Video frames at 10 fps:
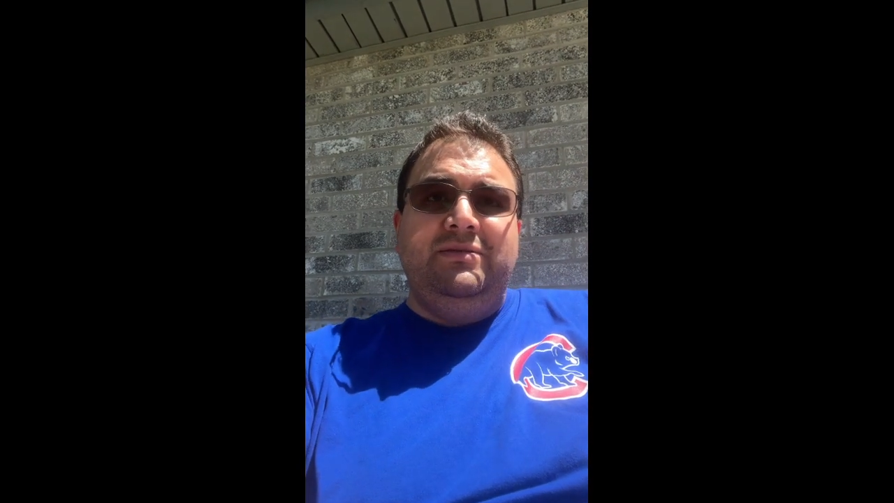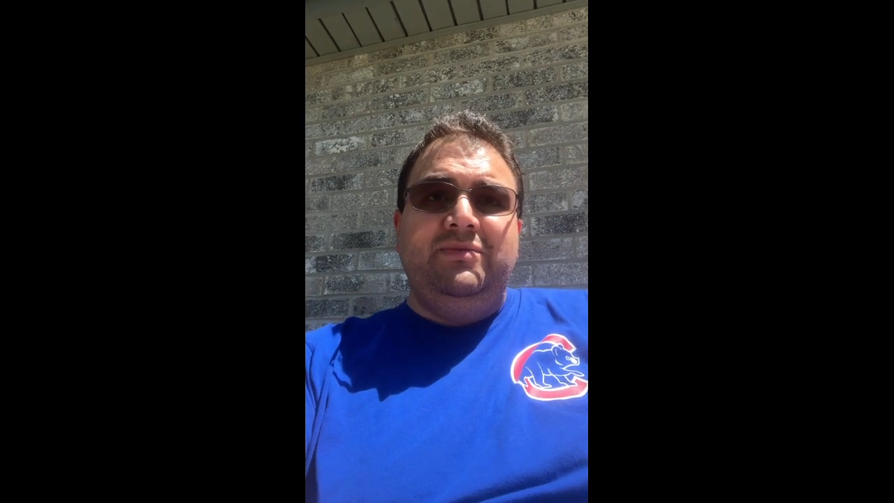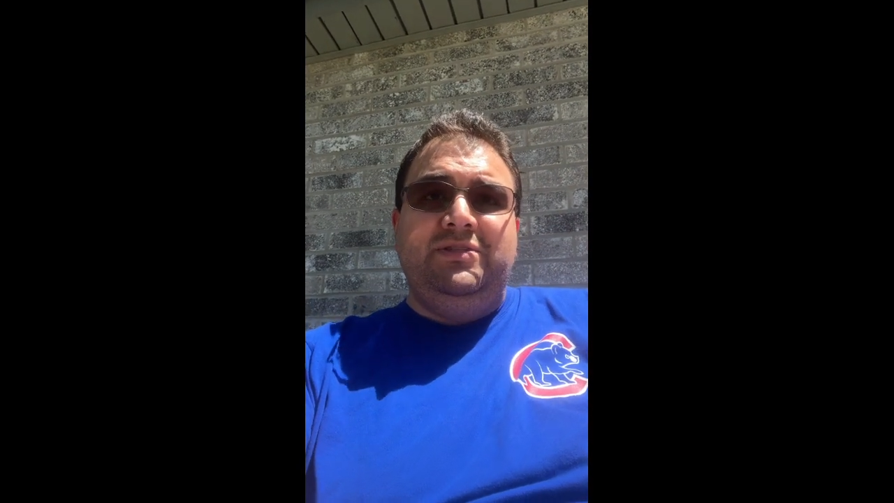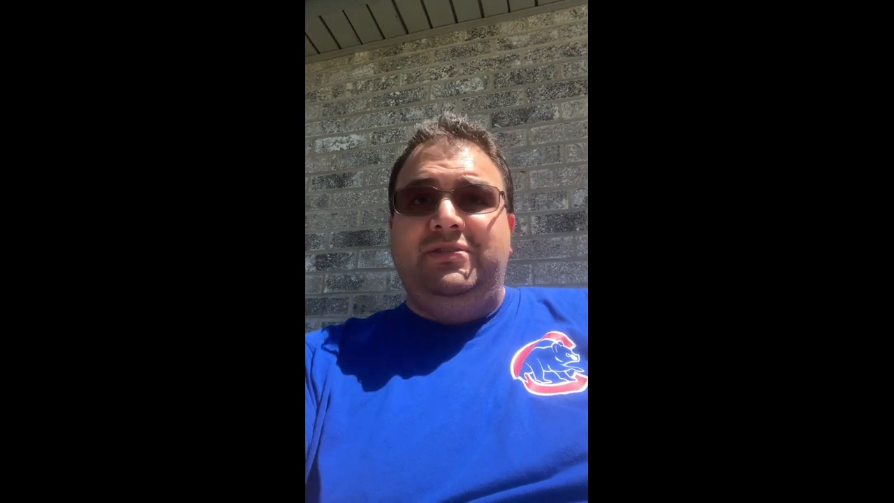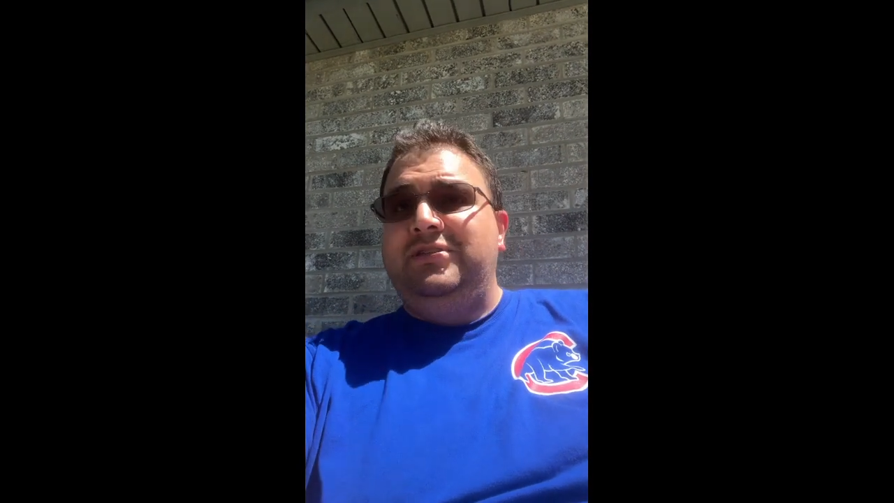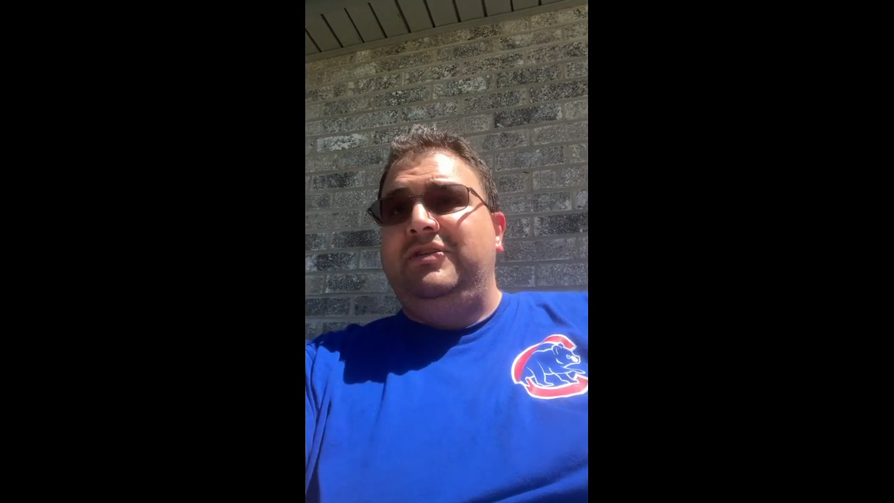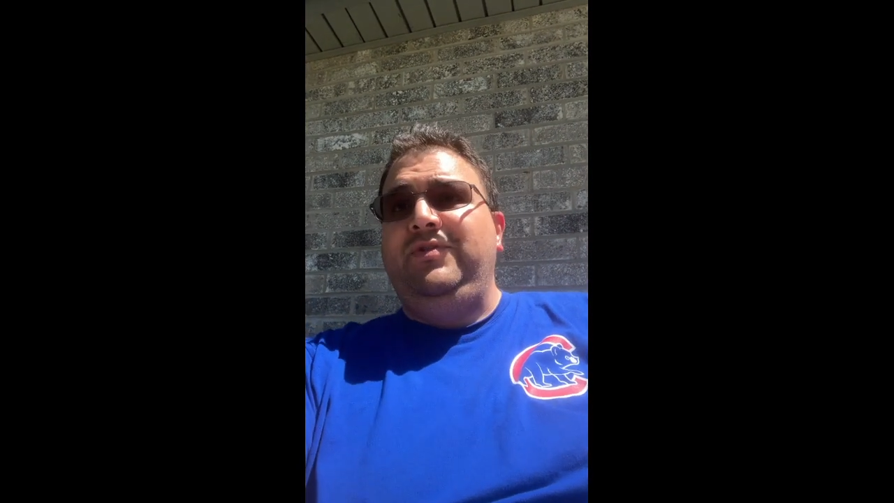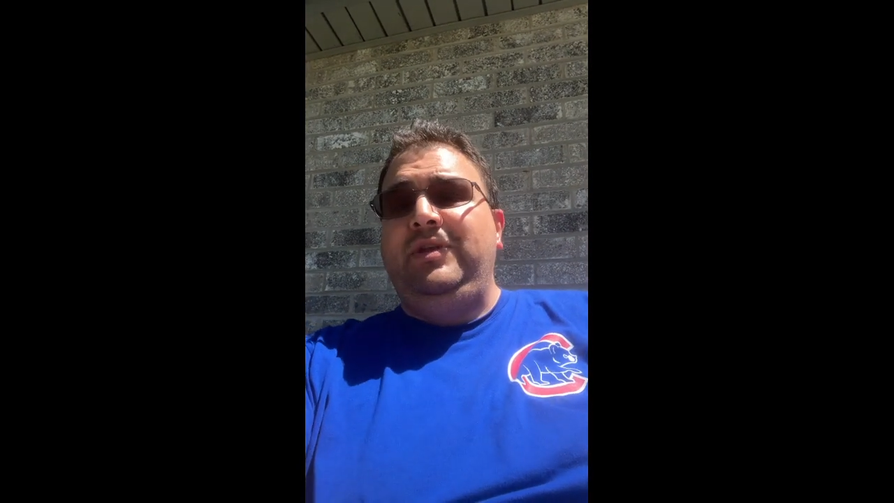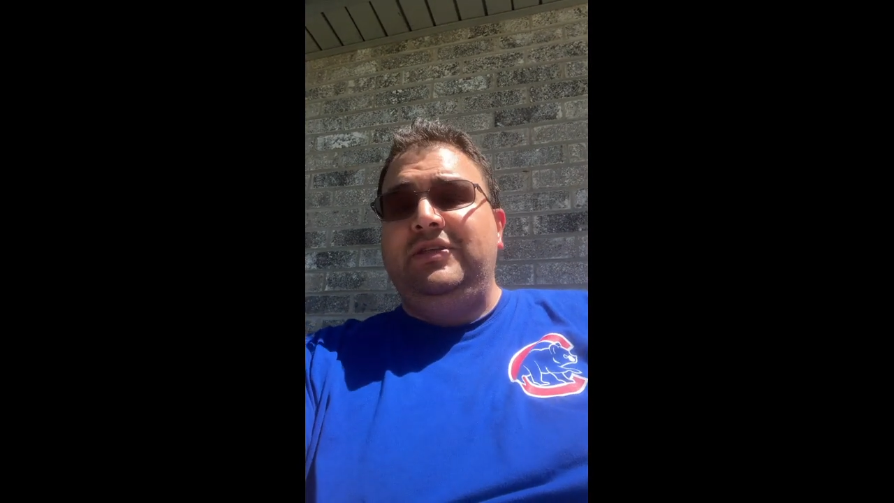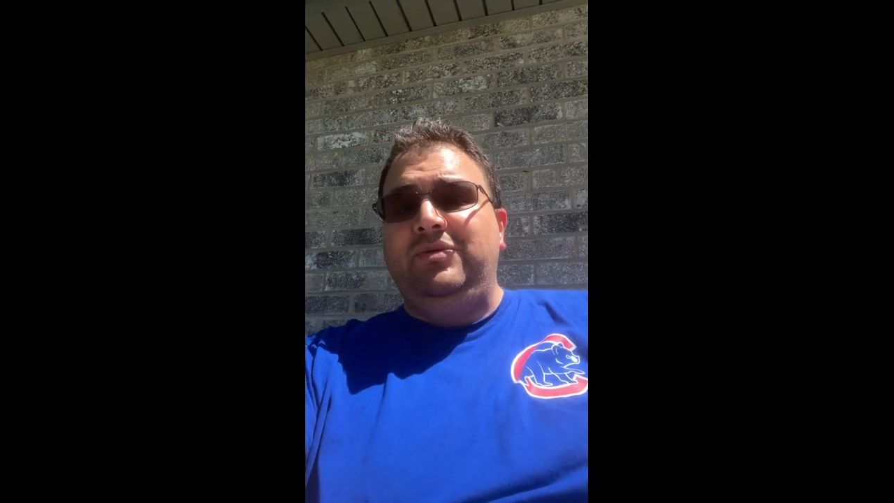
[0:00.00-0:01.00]
which is just a
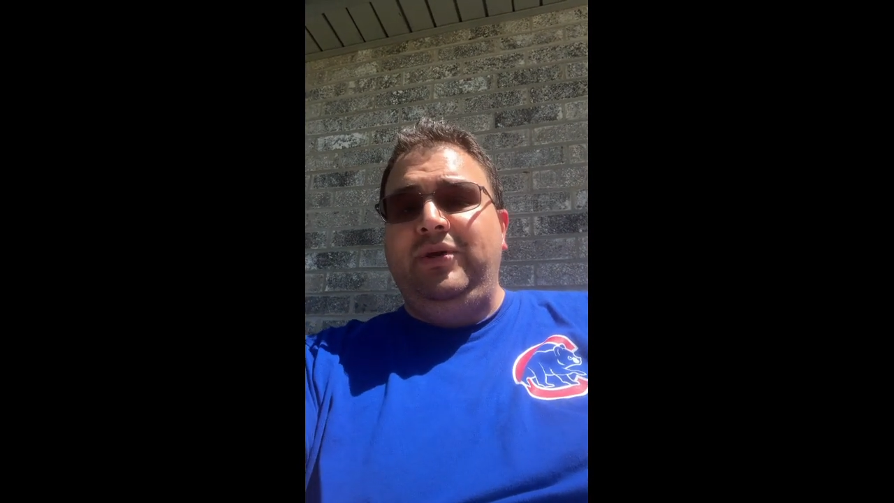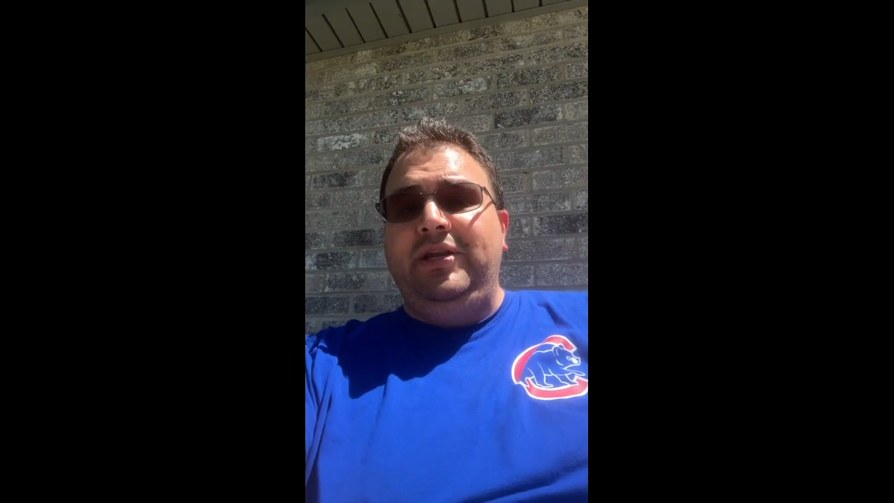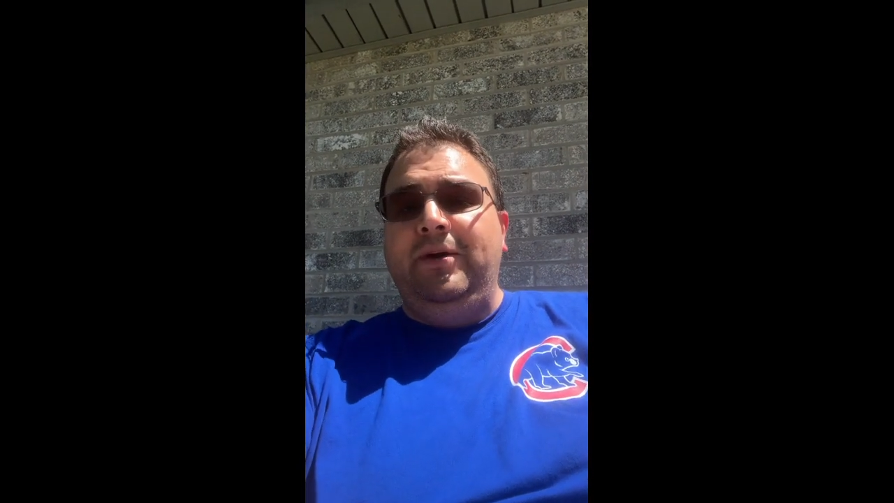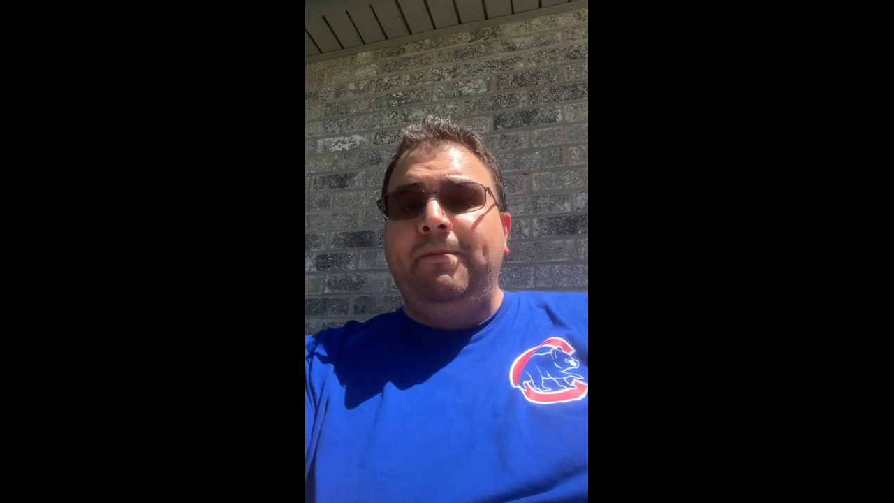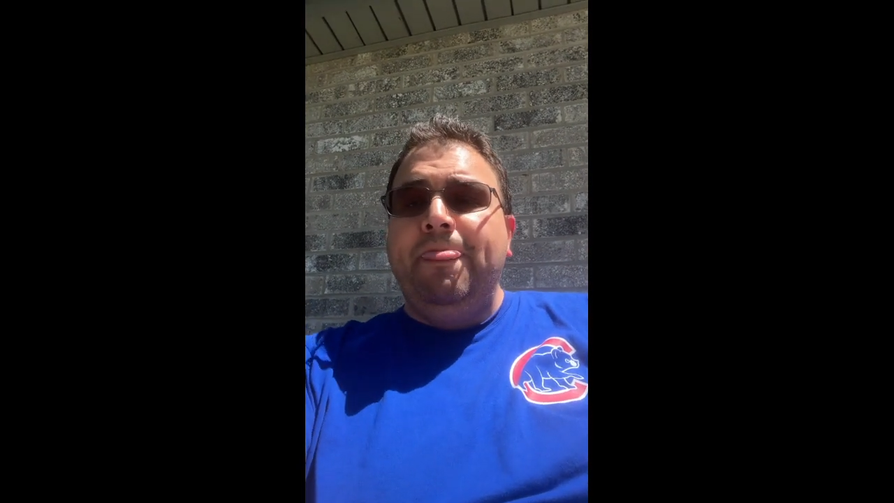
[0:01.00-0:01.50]
few days away now,